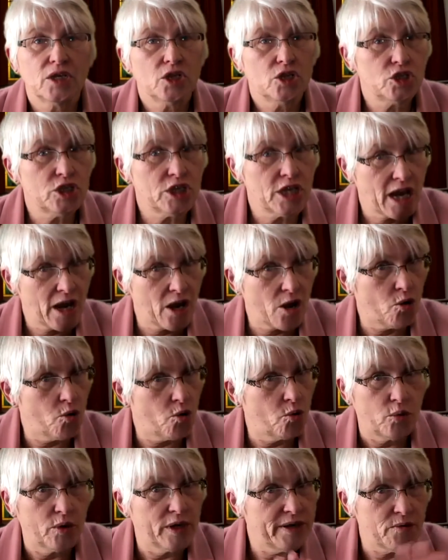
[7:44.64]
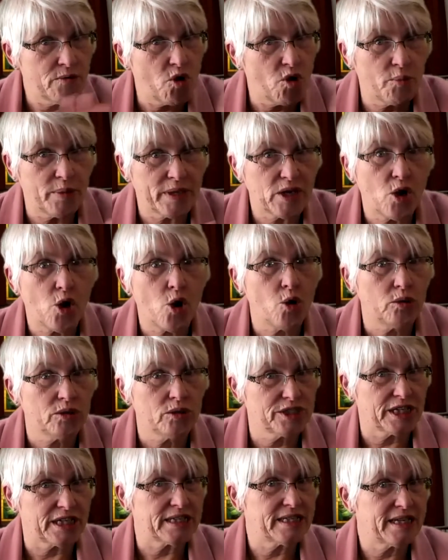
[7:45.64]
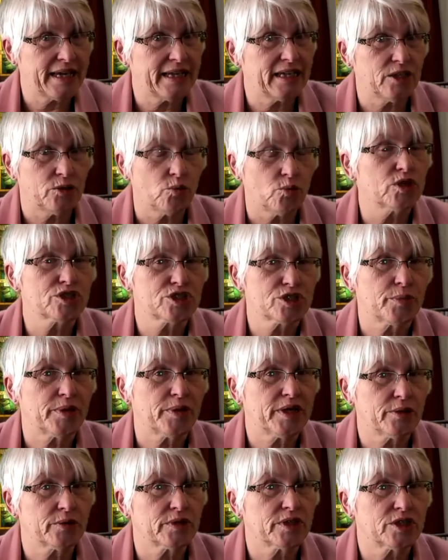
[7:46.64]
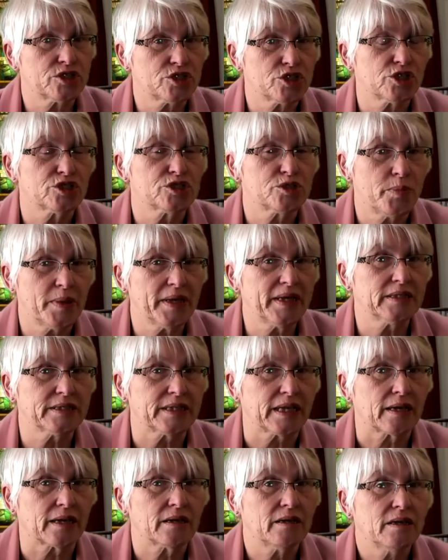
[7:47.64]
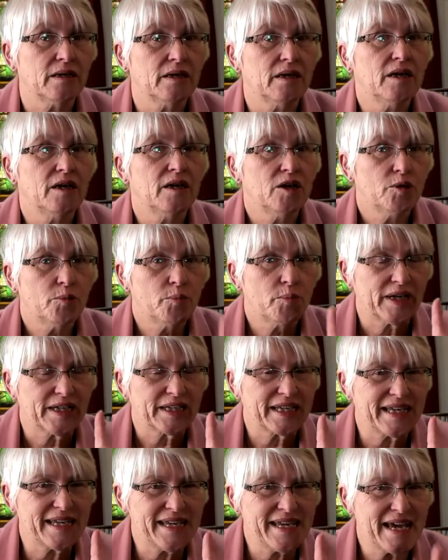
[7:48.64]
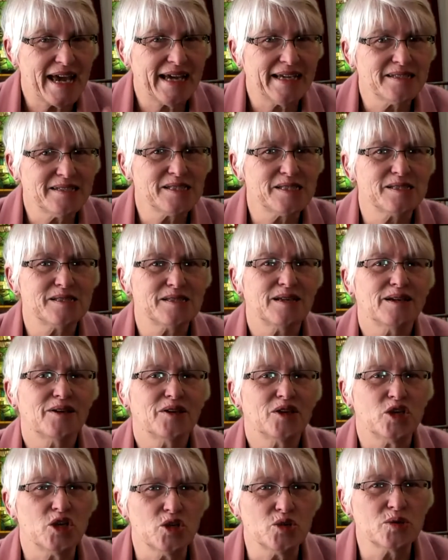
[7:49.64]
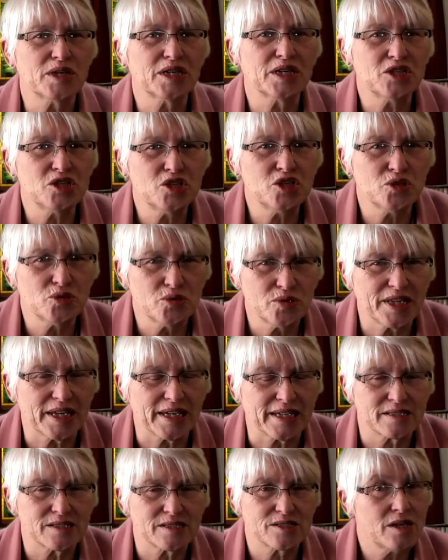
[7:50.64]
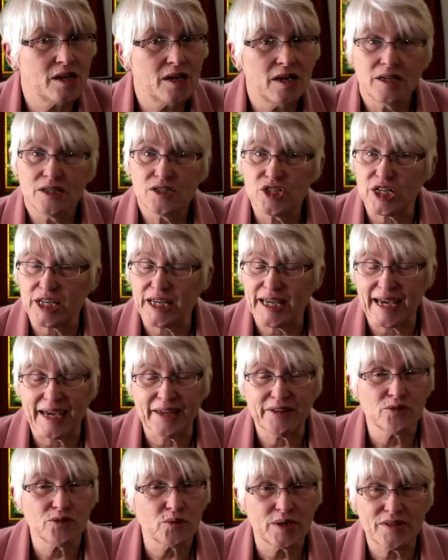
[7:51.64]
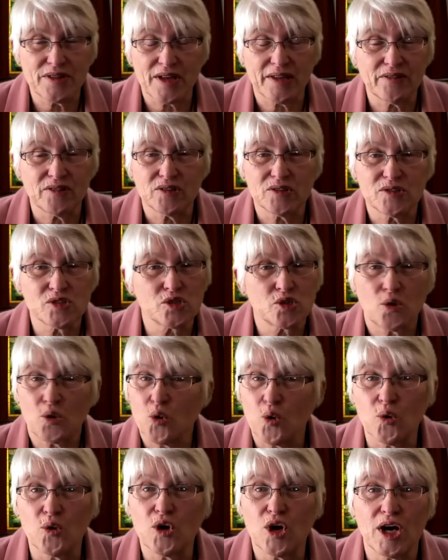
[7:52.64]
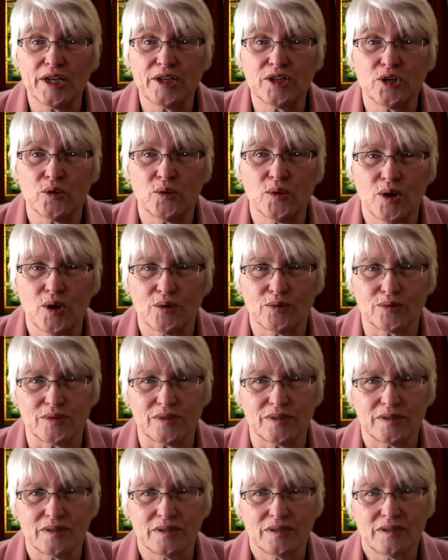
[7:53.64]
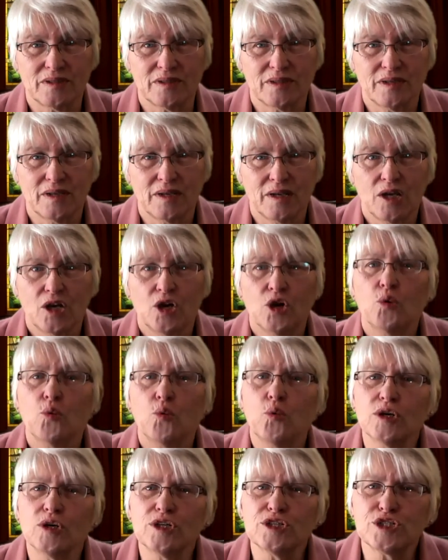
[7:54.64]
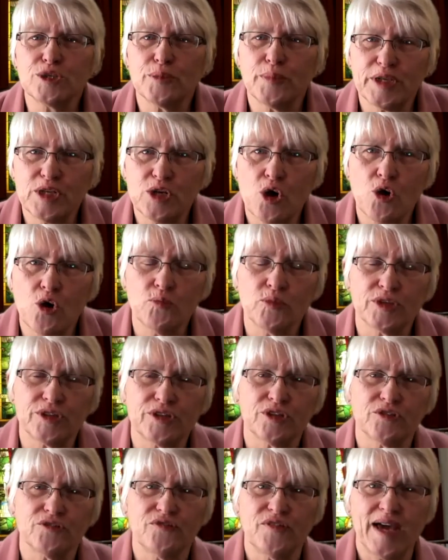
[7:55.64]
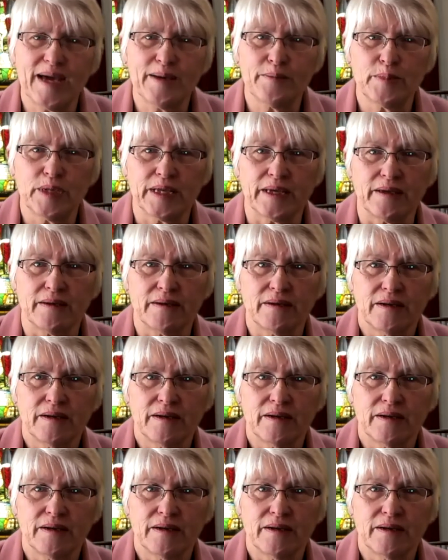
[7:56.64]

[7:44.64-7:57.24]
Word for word: Now, we won't be holding daily worship here in the church building, but yes, you can do this together with others or on your own. Worship at home with your family.